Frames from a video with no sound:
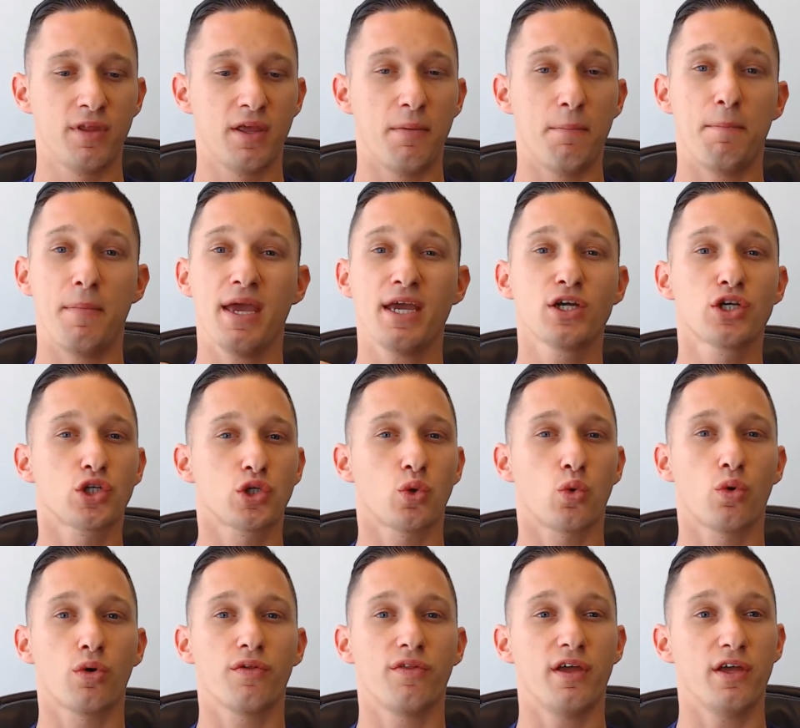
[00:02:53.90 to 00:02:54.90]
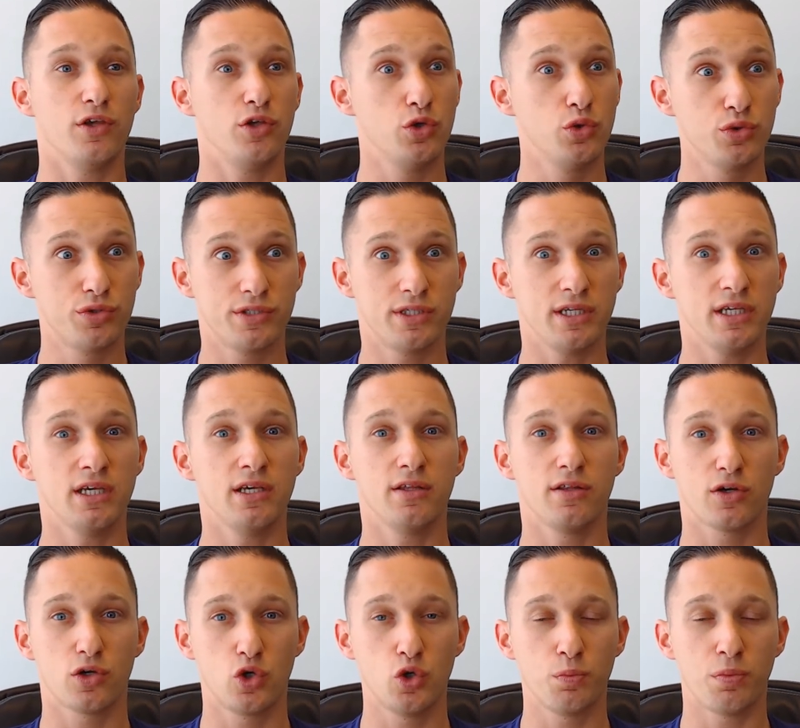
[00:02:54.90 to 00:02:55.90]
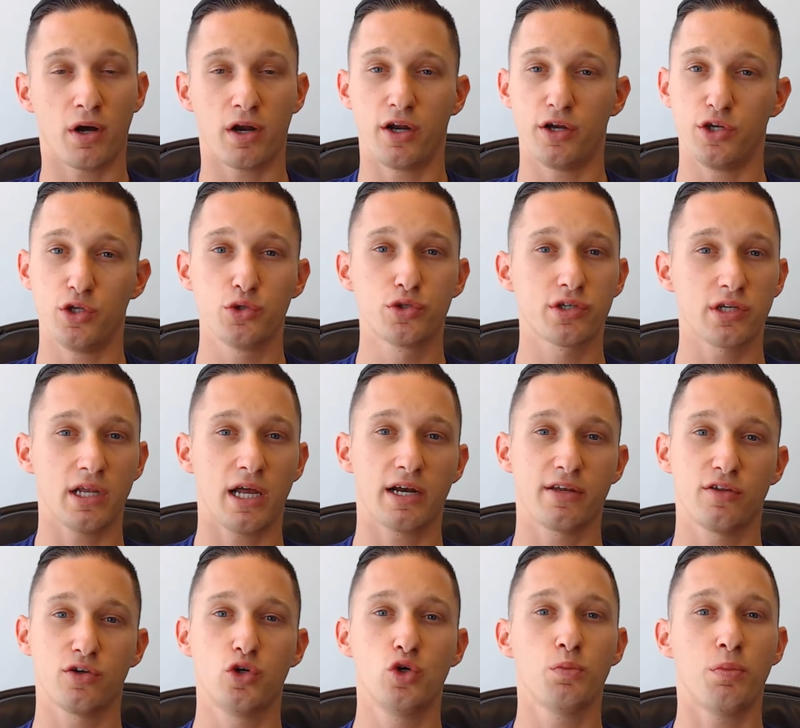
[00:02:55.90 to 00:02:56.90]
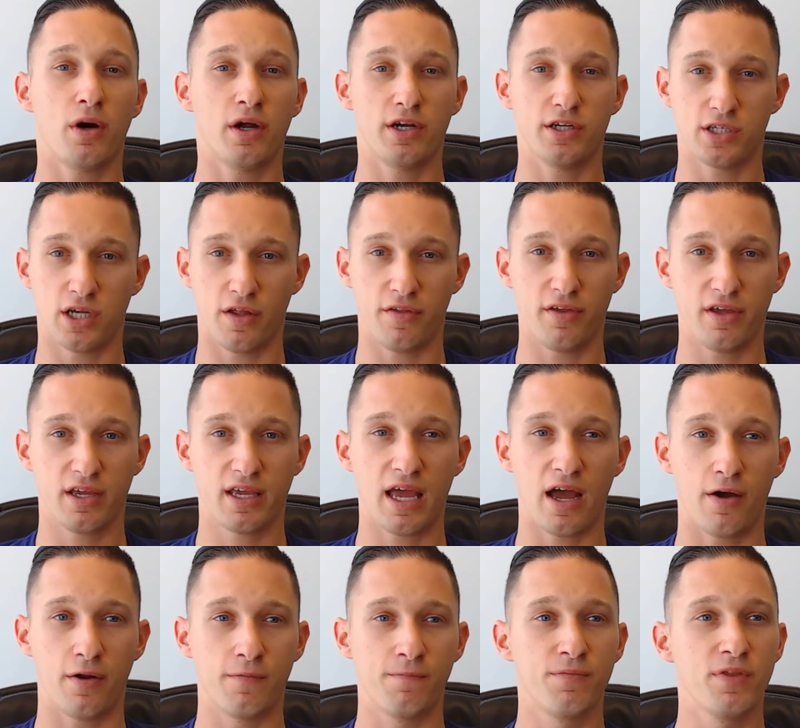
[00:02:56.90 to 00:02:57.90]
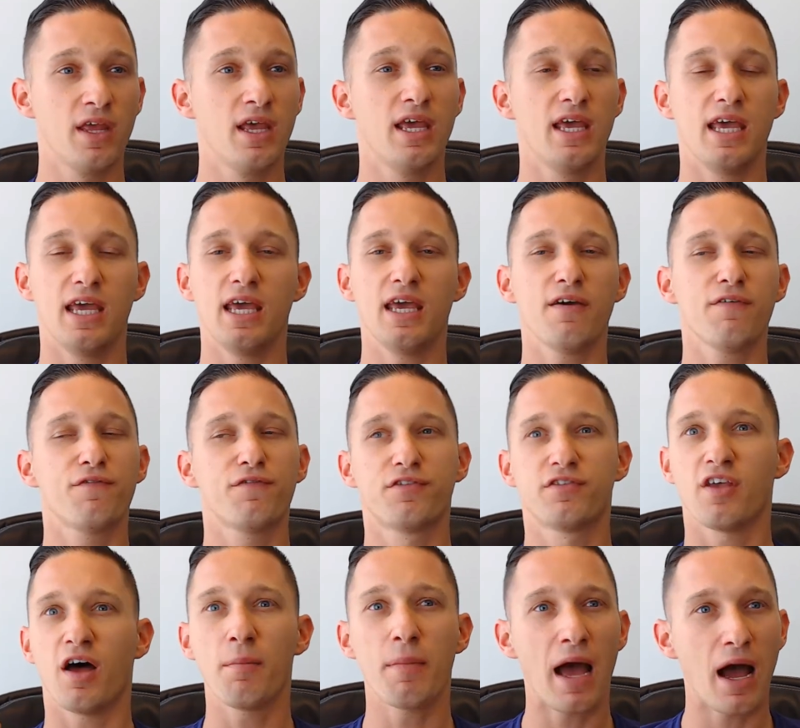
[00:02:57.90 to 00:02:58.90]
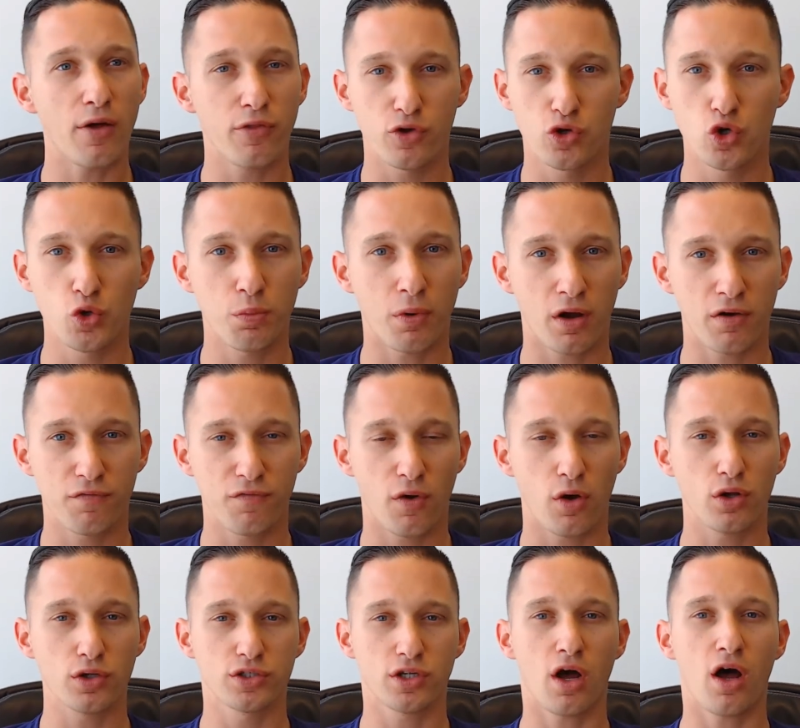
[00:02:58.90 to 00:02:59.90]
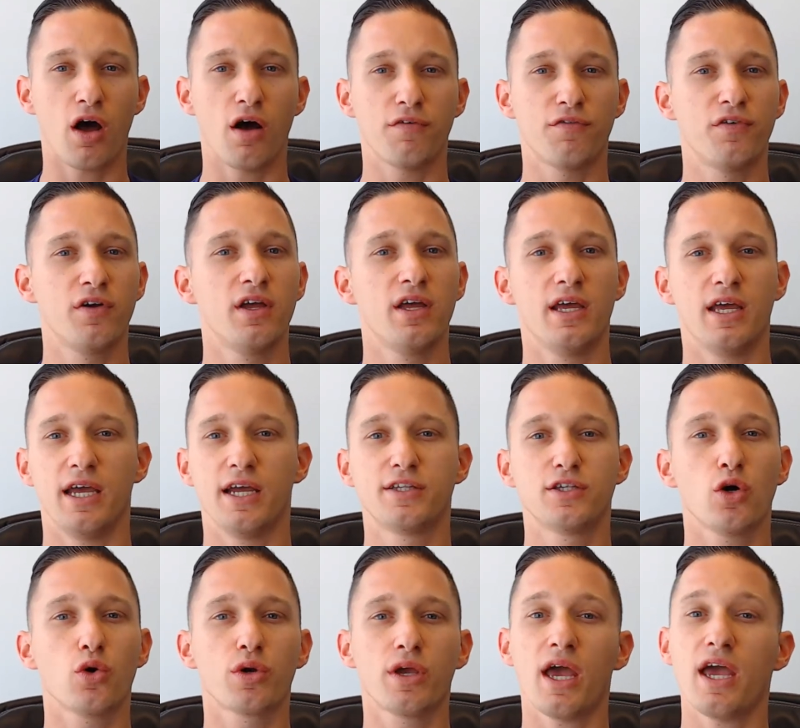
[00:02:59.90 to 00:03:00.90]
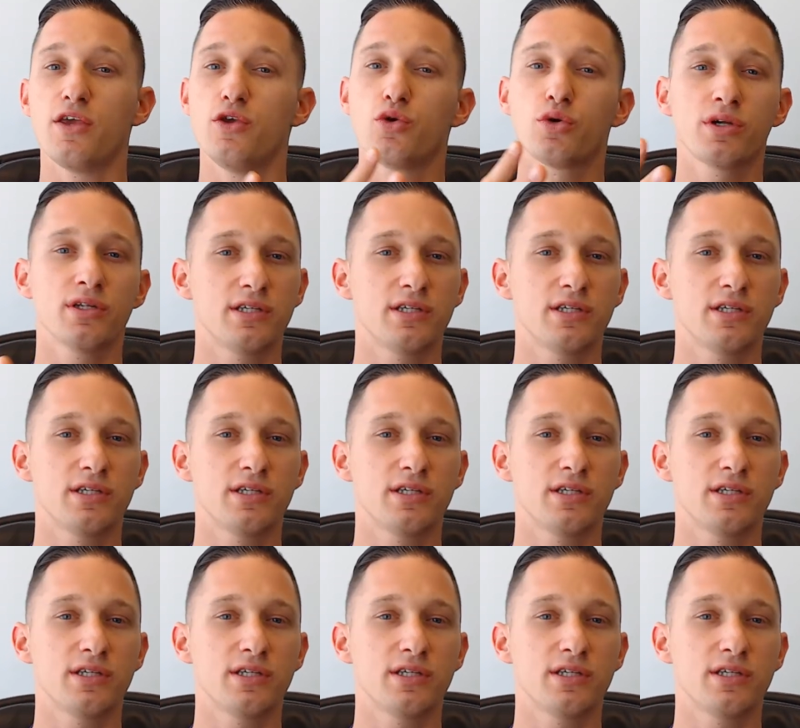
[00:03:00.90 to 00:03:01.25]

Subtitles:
make sure that you see the coupon and you select the coupon is on the account. If somehow the coupon falls off, it's okay. You can